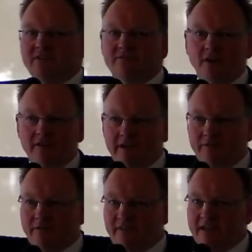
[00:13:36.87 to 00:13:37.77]
But there's
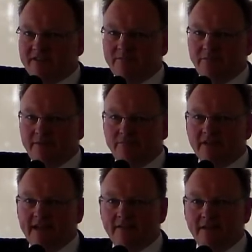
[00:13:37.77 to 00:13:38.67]
500,000
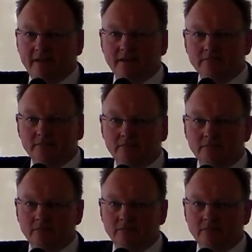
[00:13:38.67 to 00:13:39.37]
people out there